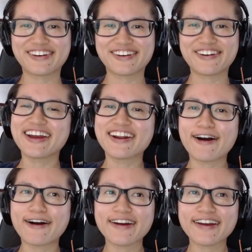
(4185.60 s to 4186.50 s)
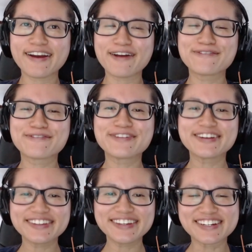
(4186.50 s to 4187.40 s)
All right, I
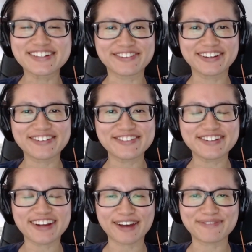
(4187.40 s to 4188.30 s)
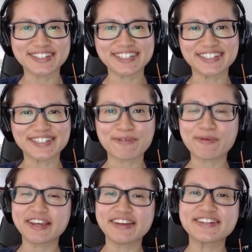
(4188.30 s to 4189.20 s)
really enjoyed those chapters.
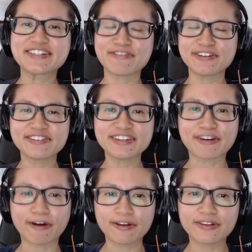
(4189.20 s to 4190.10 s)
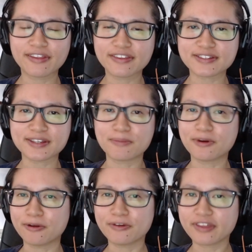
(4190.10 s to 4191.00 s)
We definitely got some
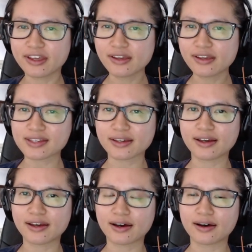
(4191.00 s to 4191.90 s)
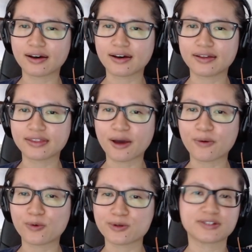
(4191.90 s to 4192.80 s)
new things that
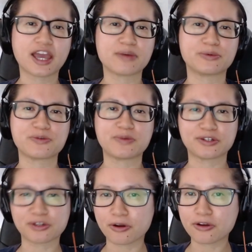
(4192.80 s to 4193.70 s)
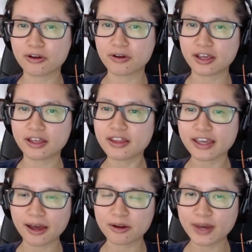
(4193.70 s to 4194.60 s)
wasn't able to be shown in the
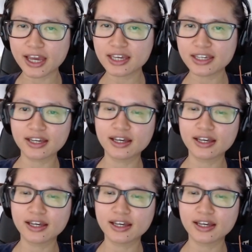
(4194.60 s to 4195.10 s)
anime.